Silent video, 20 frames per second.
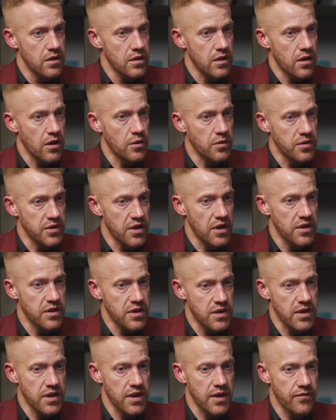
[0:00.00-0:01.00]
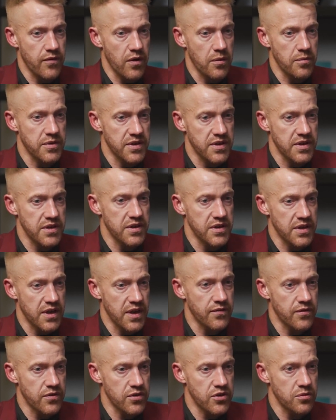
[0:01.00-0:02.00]
I always like to think, if I'm to
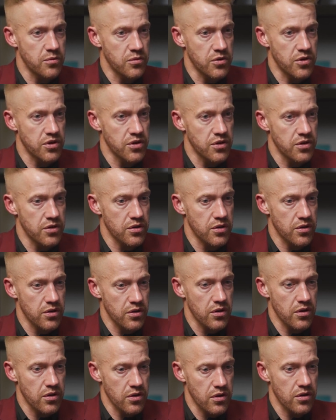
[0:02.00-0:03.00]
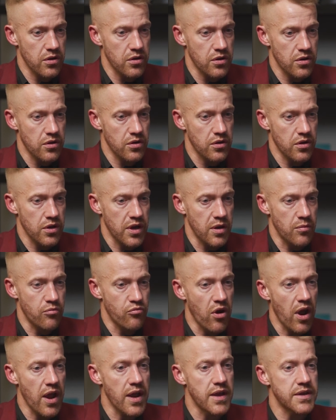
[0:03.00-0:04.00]
give someone an
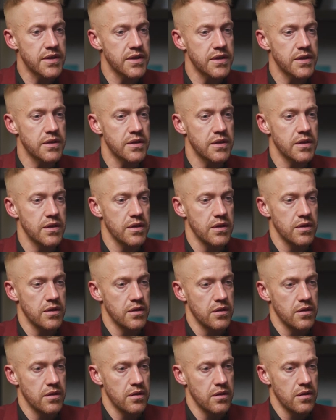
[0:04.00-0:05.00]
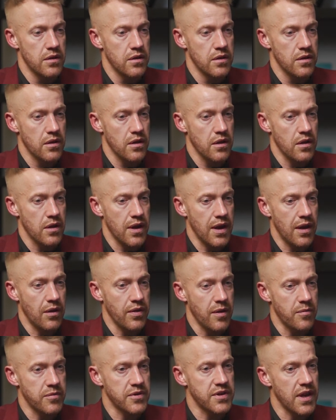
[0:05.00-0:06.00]
embrace, I allow
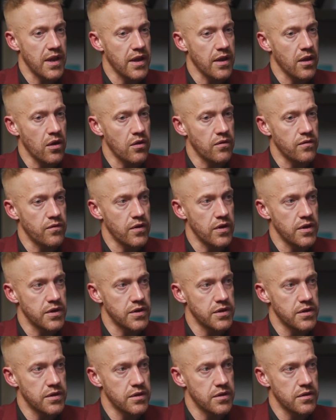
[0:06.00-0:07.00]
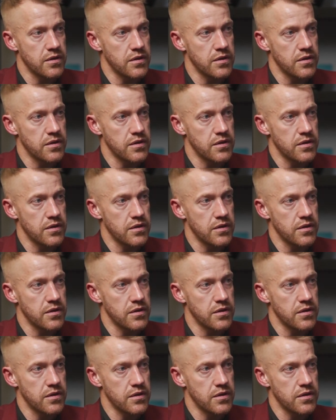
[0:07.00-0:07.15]
them to let go first.